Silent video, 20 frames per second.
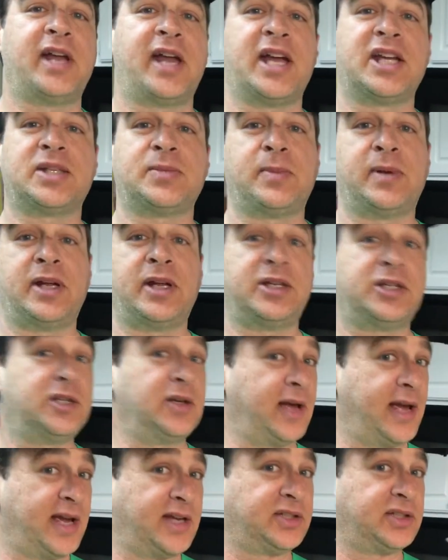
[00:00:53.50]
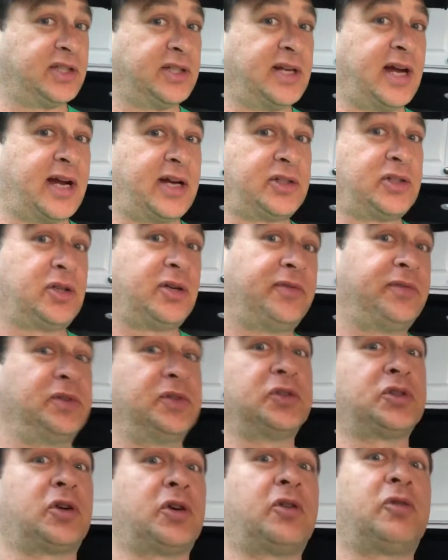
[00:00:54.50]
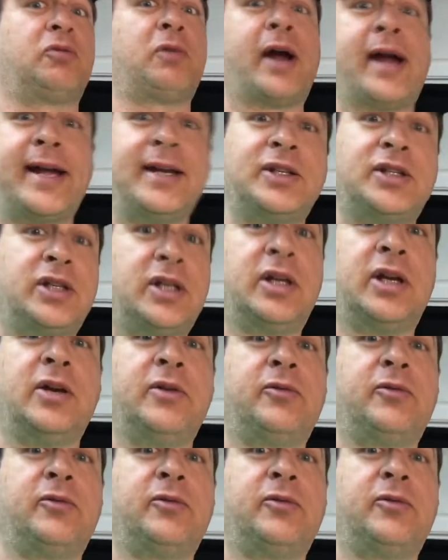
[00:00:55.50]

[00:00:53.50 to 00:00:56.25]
asked me to ask the doctor if those are right